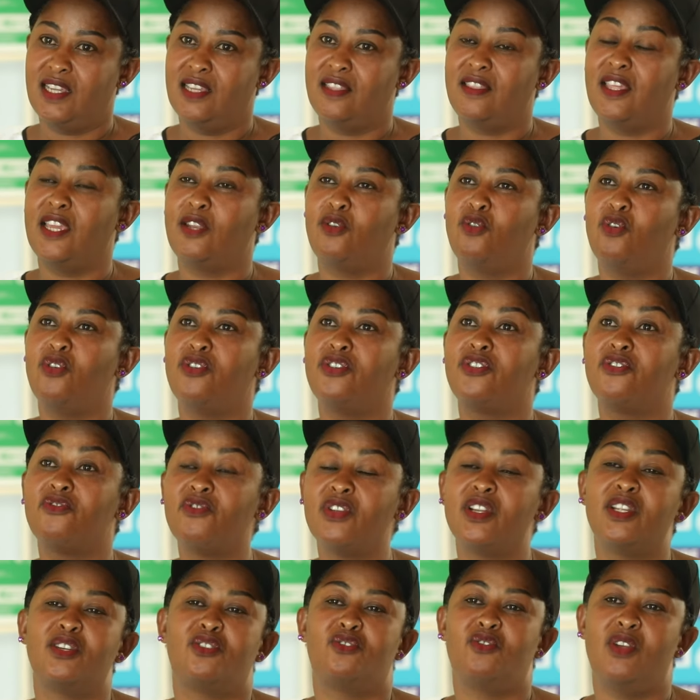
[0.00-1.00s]
They don't
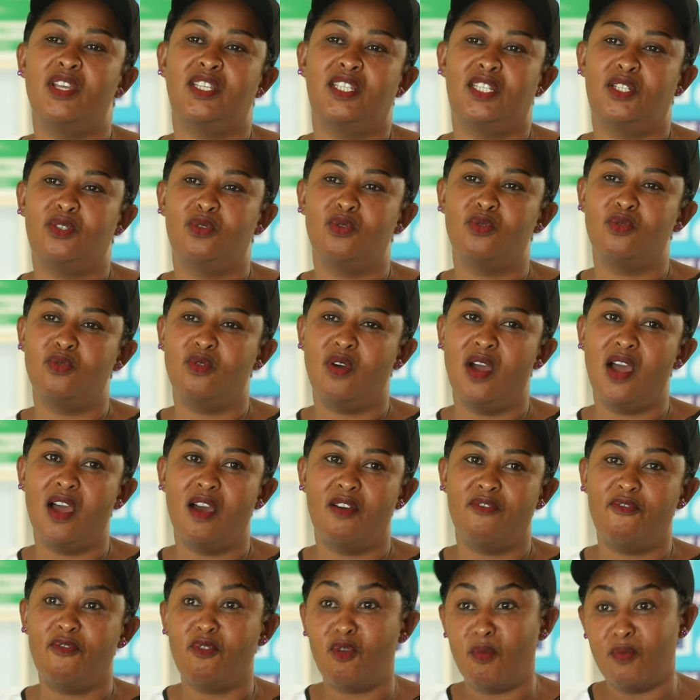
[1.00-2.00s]
really trust you
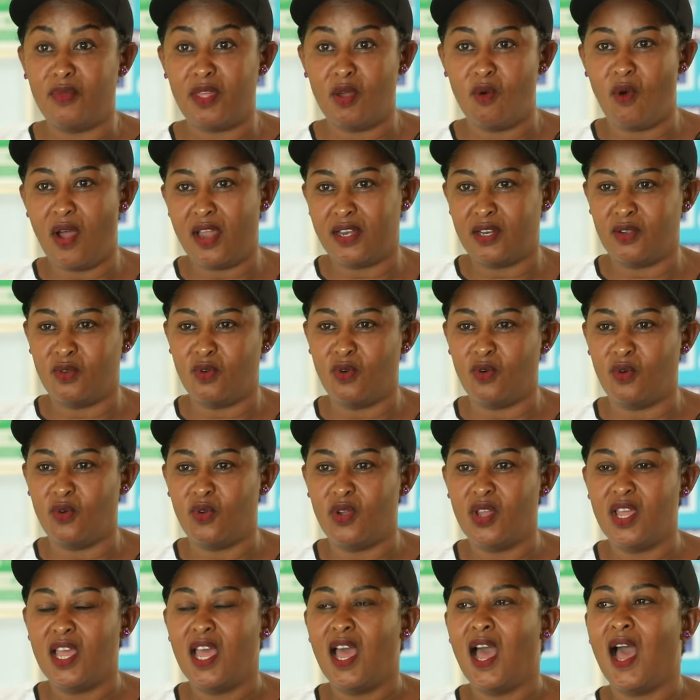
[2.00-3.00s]
from the word go,
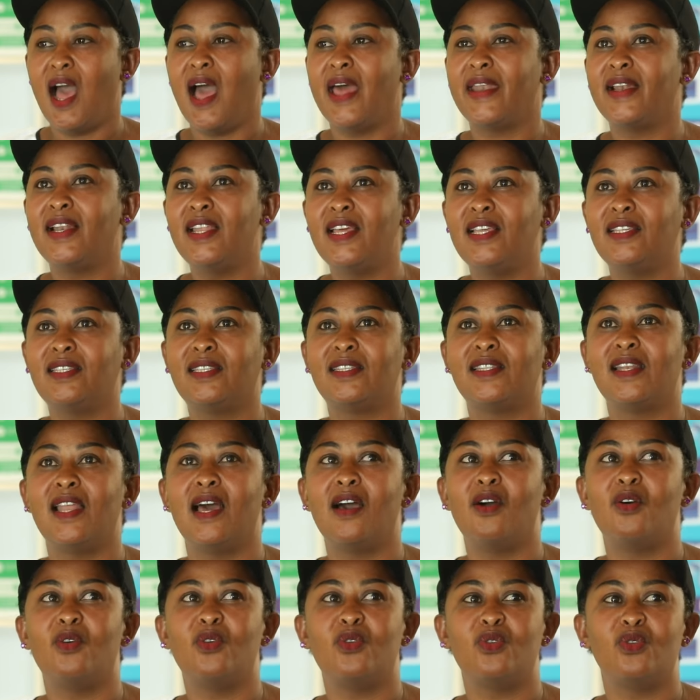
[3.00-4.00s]
unless
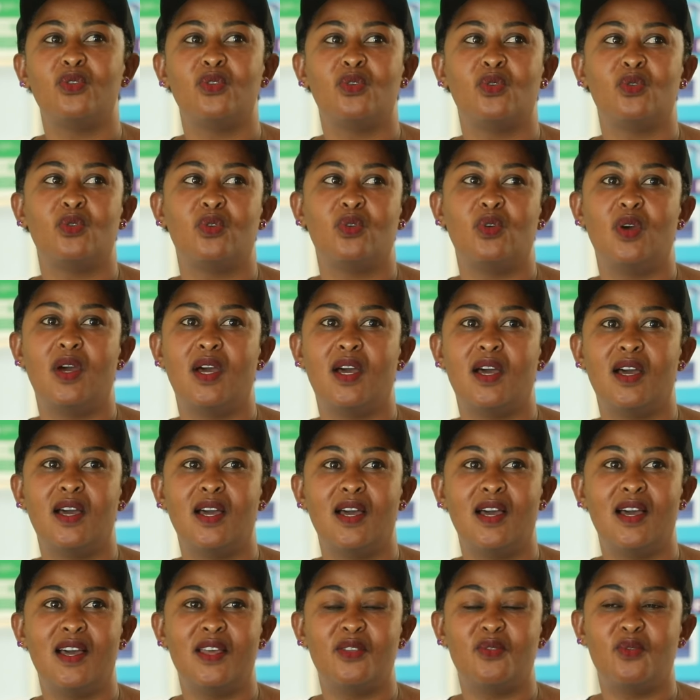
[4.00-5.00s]
now you
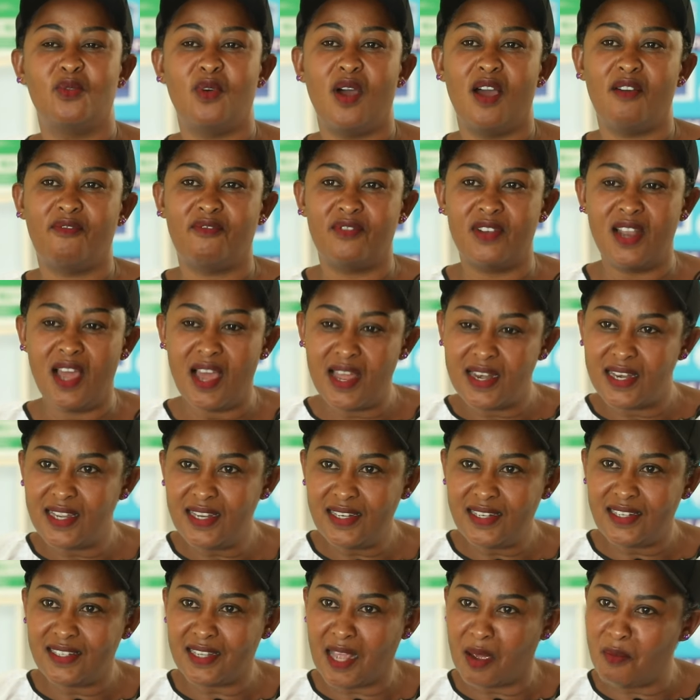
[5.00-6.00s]
have done
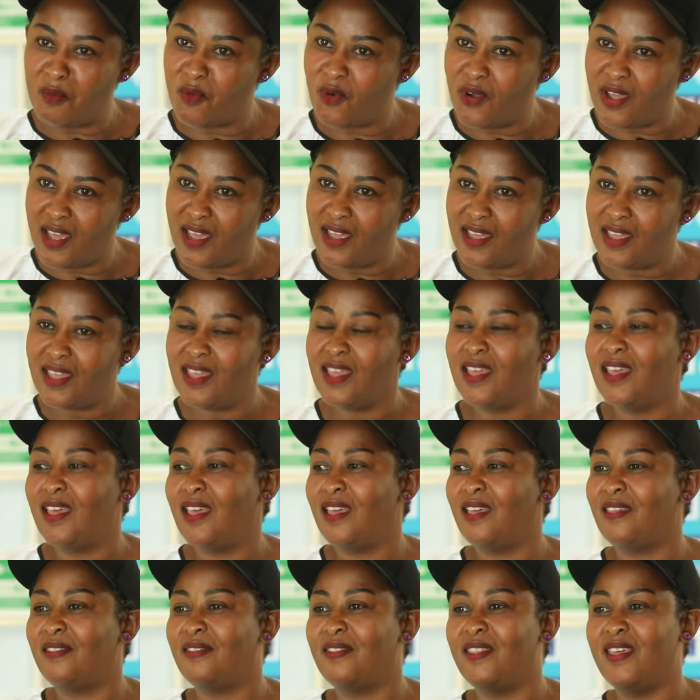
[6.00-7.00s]
it somewhere
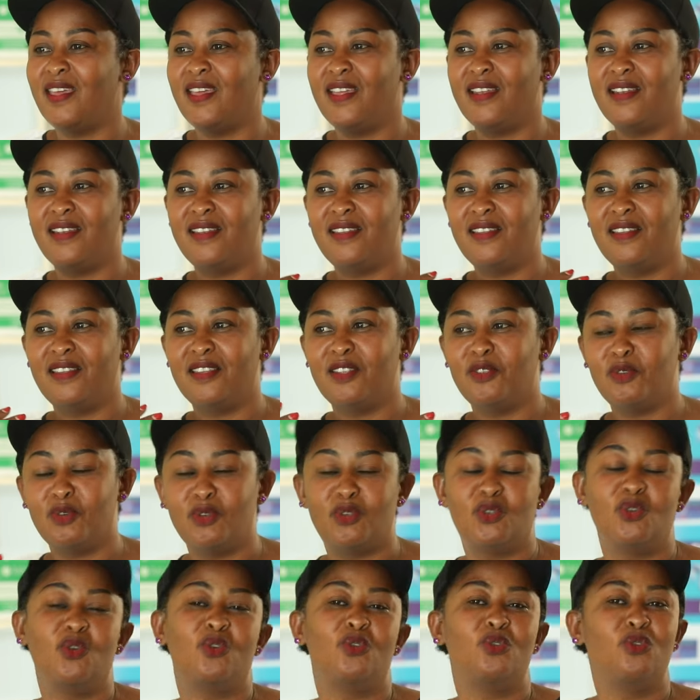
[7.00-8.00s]
and then you
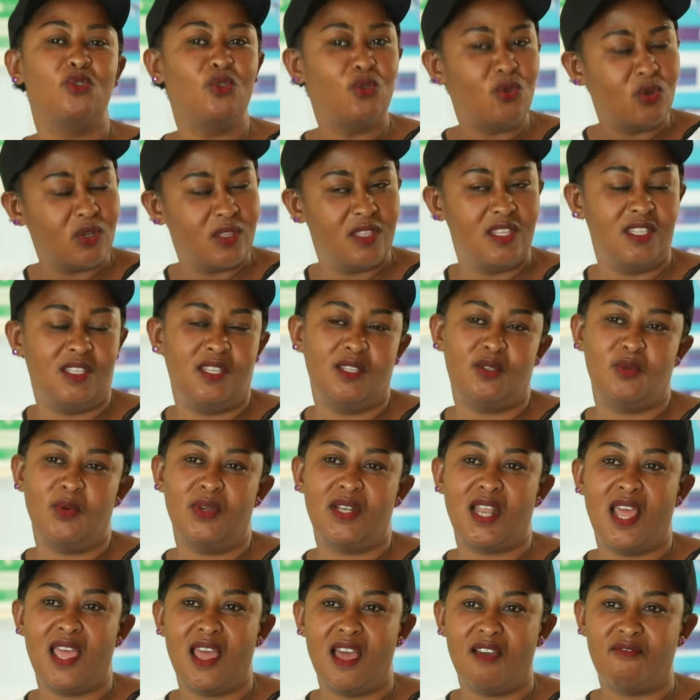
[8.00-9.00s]
show, look, this is
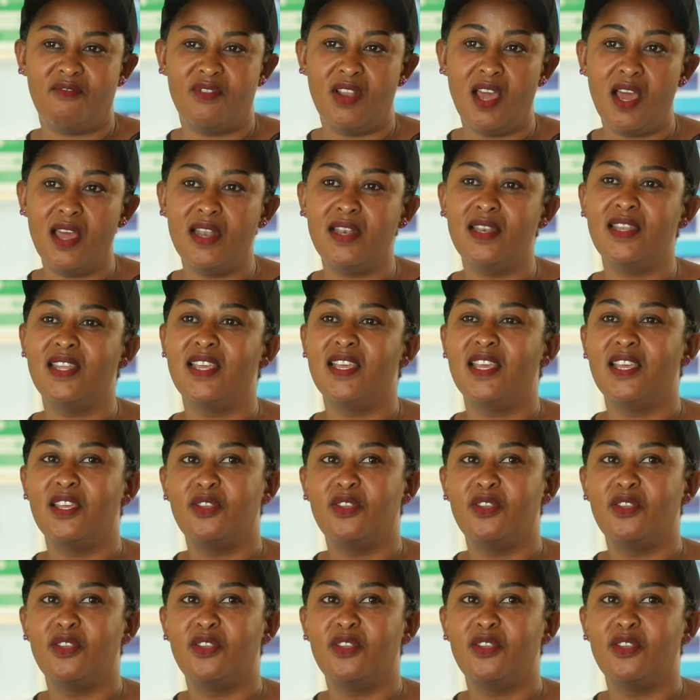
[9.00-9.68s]
what I have done.